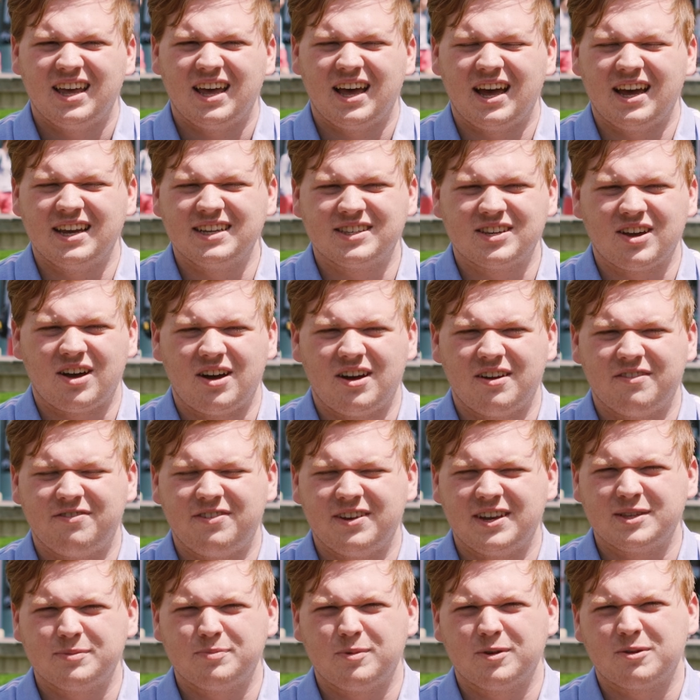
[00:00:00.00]
I saw a
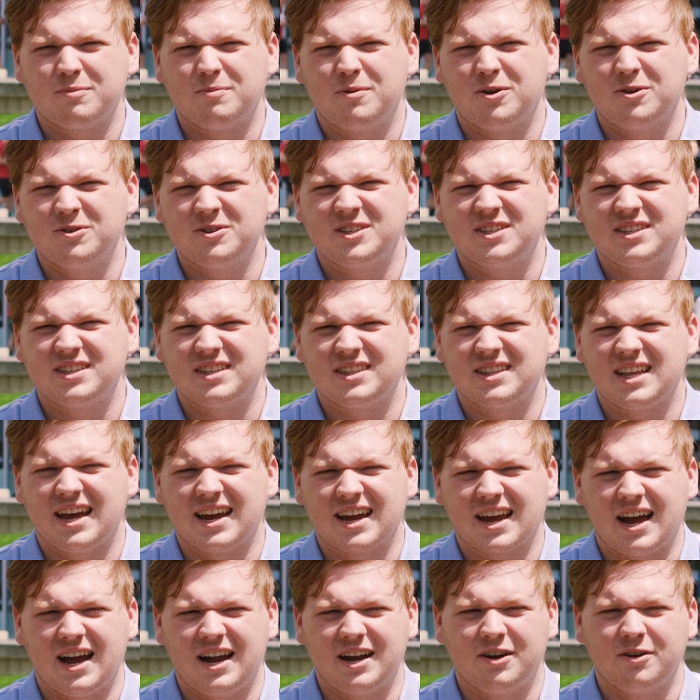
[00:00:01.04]
Facebook post
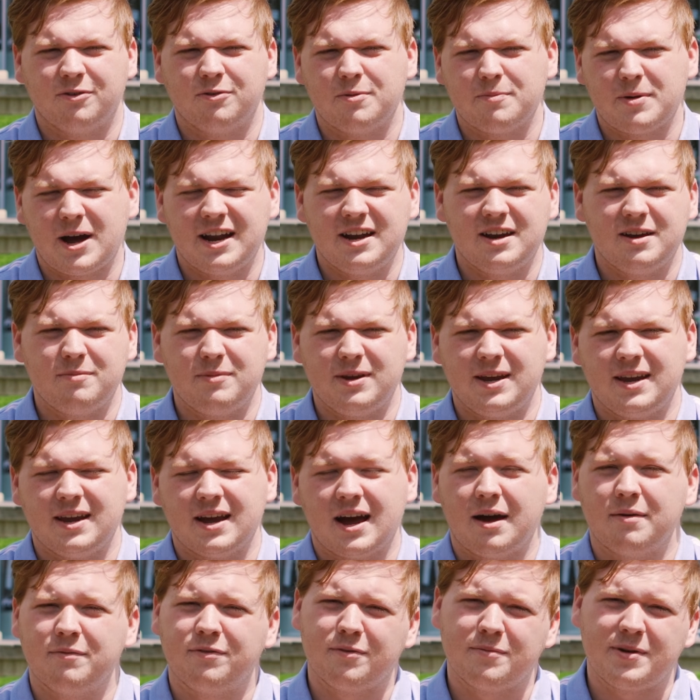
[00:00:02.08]
that kind of reminded me,
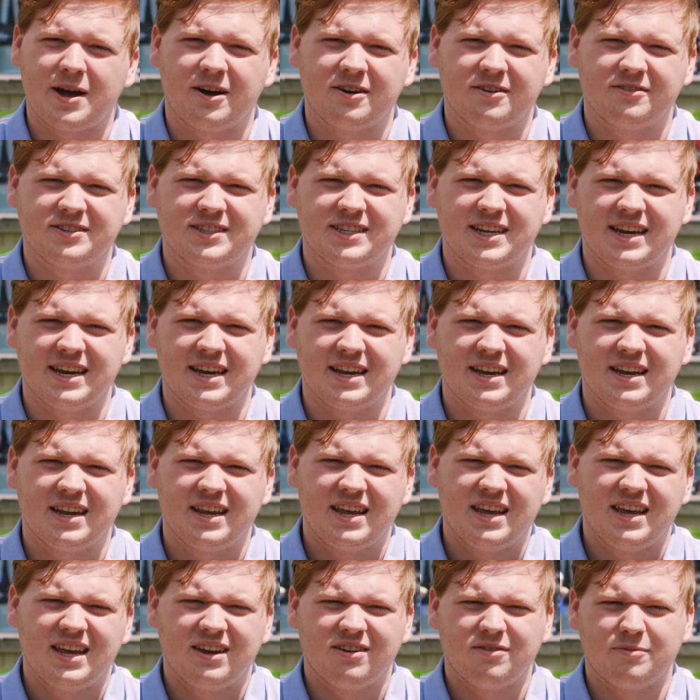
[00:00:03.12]
I'm from out of state,
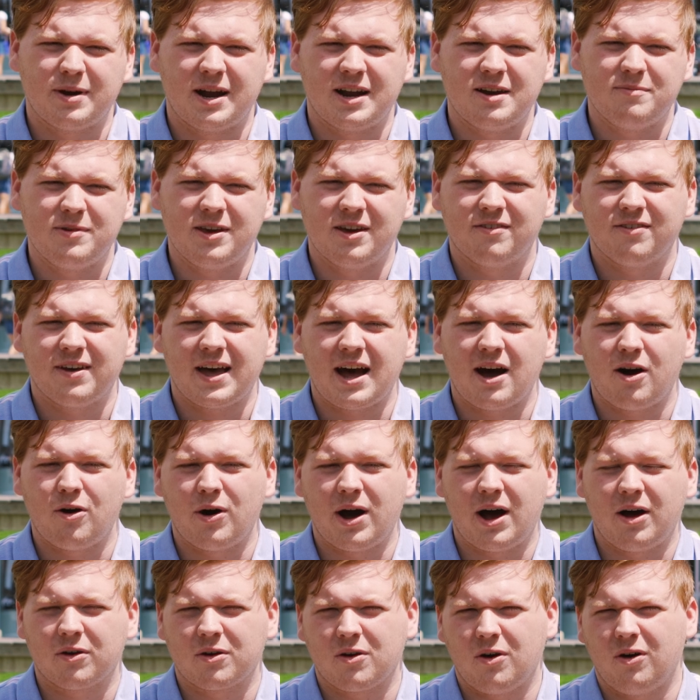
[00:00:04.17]
reminded me of how
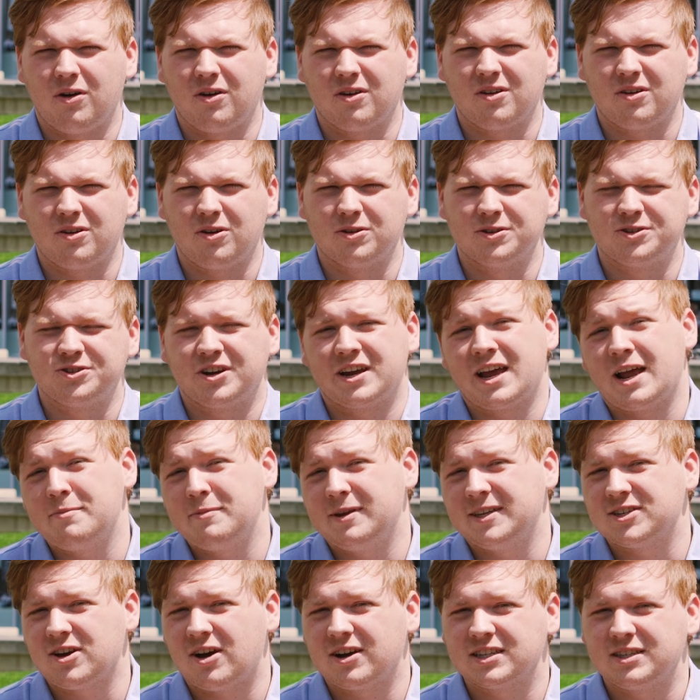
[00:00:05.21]
alcohol culture can be
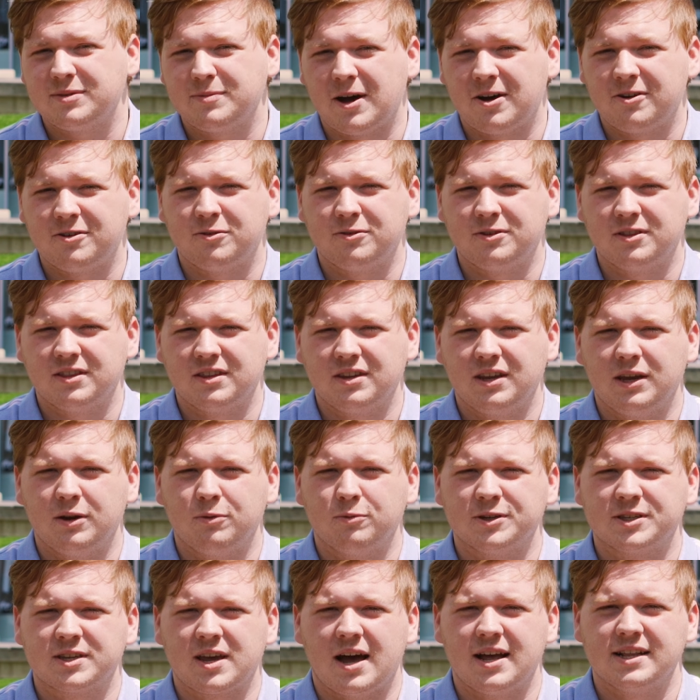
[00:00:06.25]
talked about in
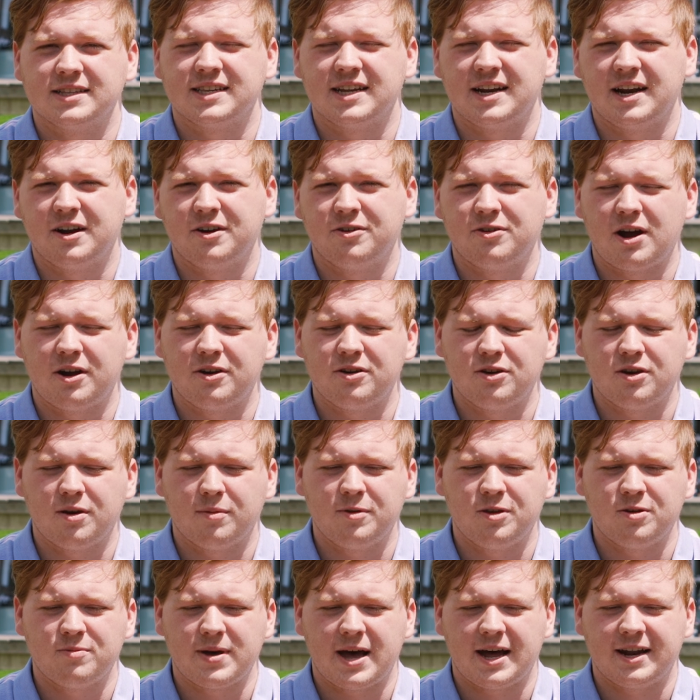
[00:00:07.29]
Wisconsin and around
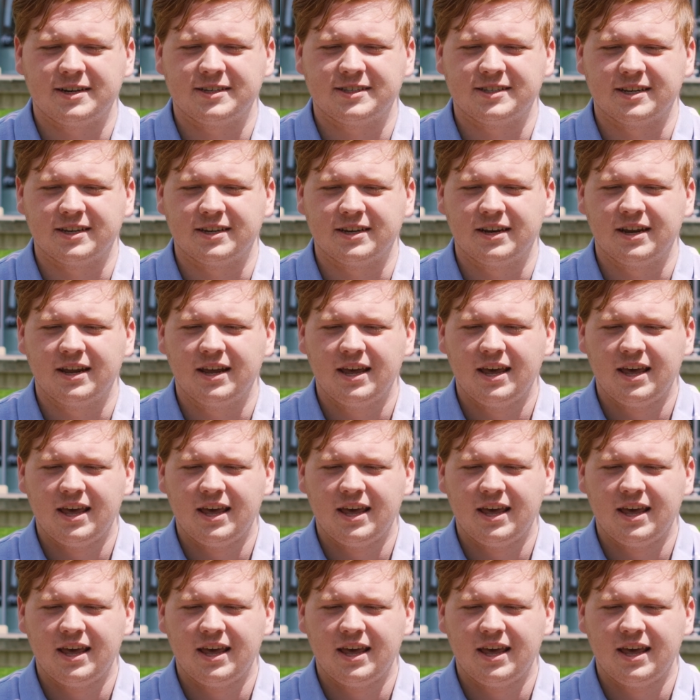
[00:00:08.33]
UW-Madison.